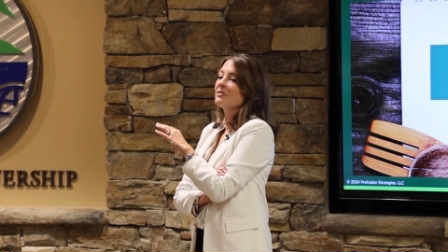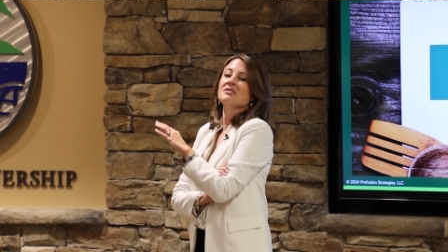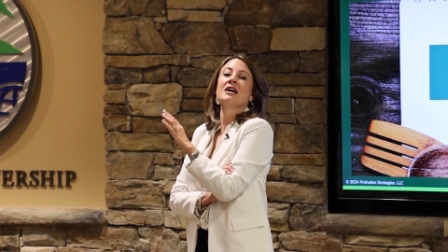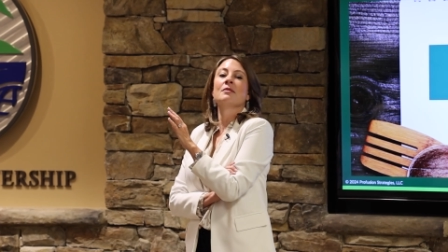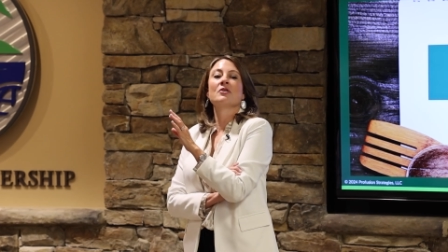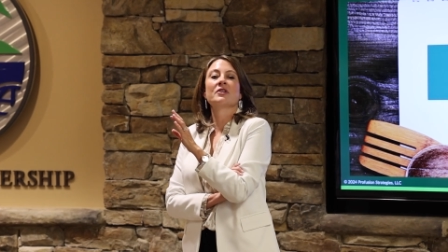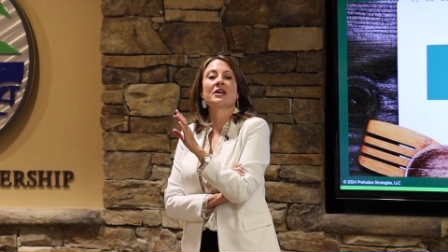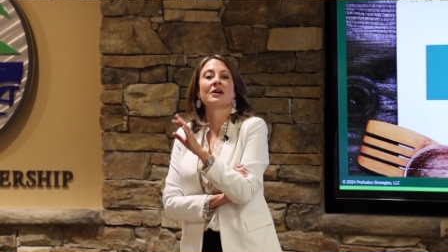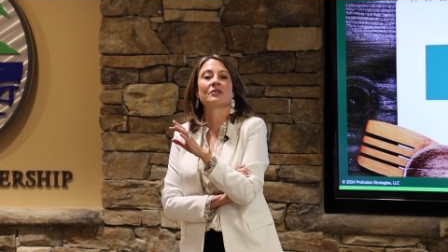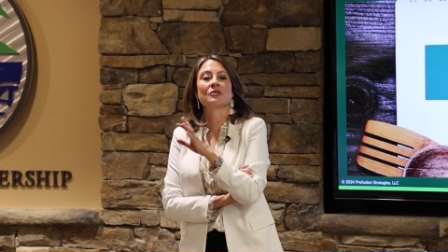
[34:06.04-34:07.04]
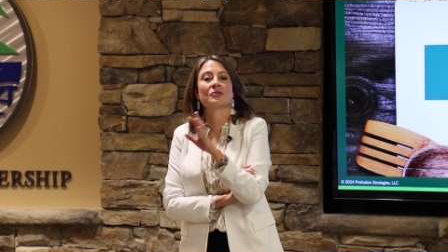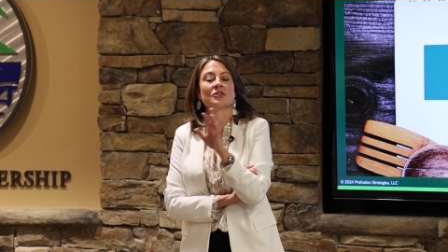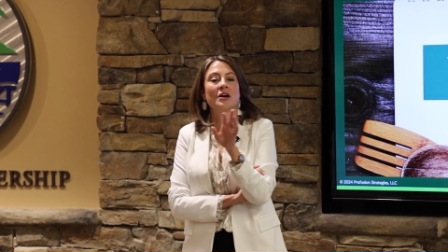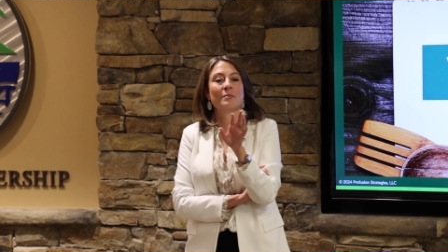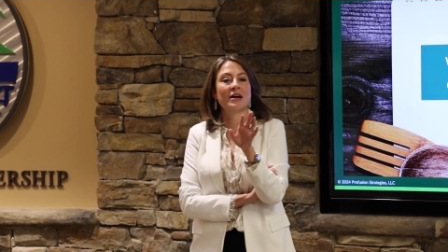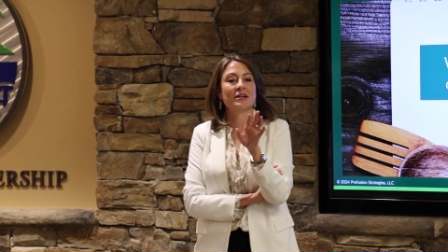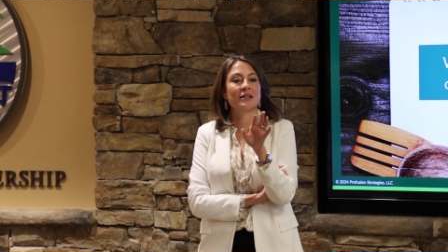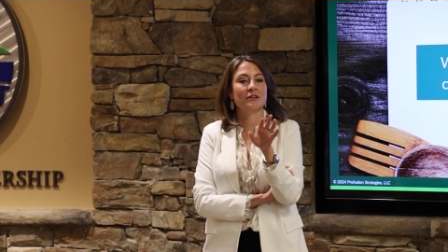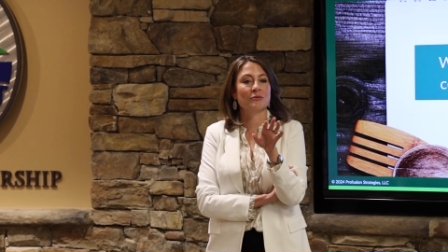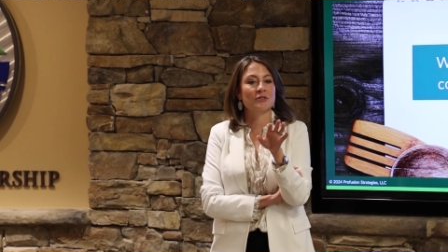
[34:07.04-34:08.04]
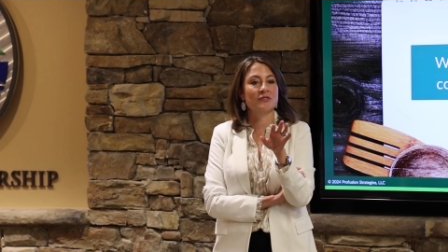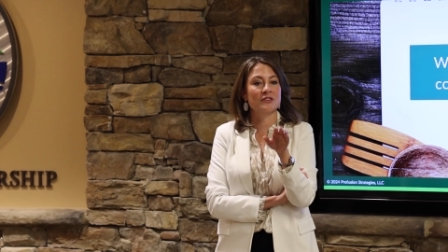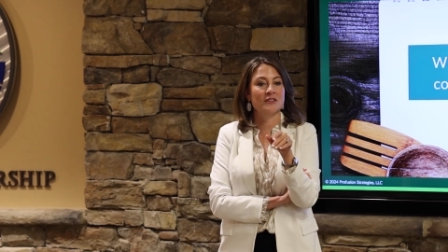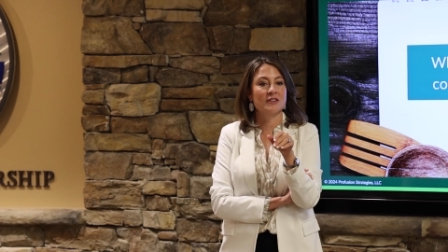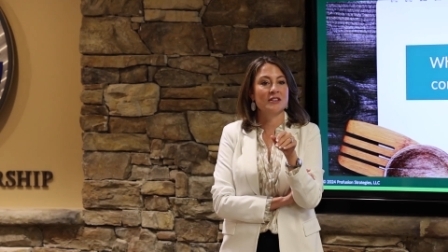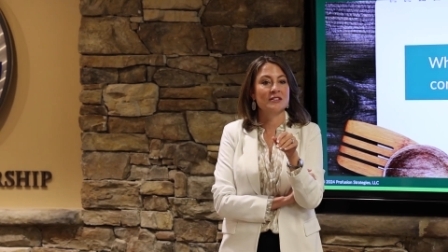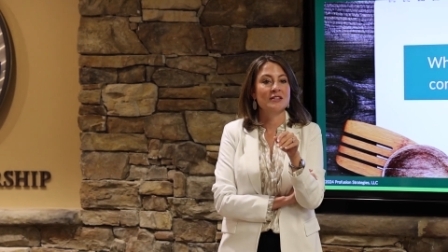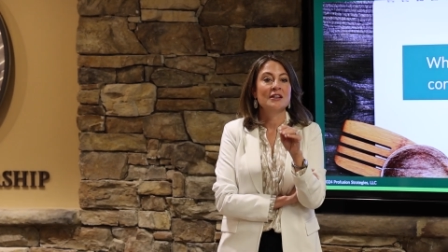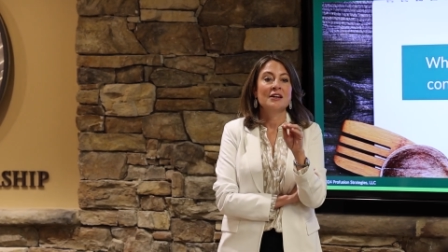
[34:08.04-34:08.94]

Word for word: have time on the calendar to come back in and revisit this?